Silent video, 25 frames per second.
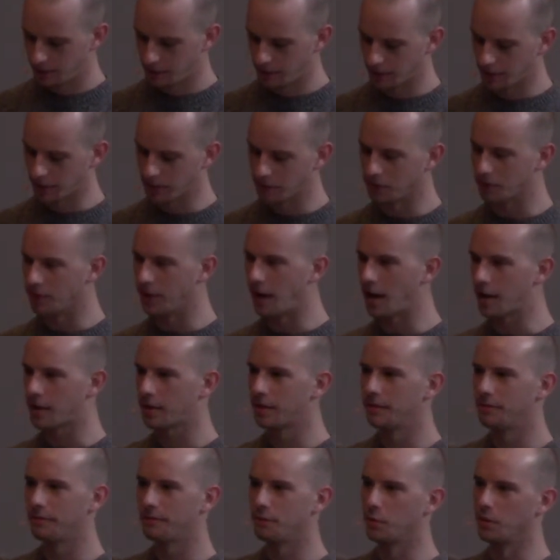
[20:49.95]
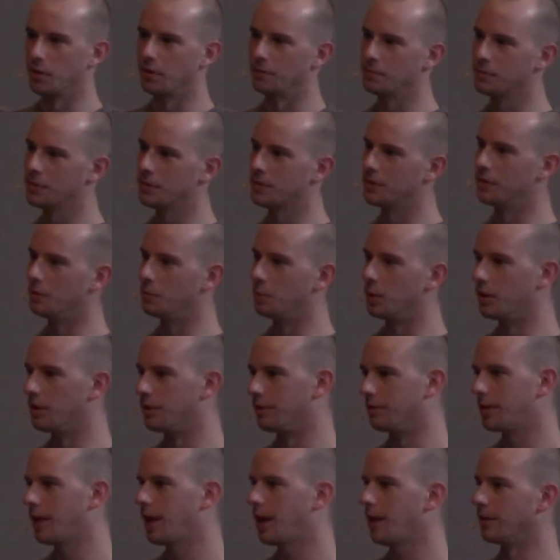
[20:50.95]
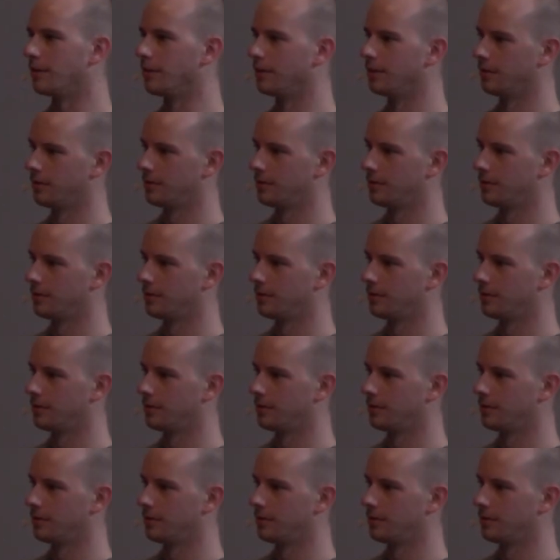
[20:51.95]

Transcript: and they're not conformed to the will of God.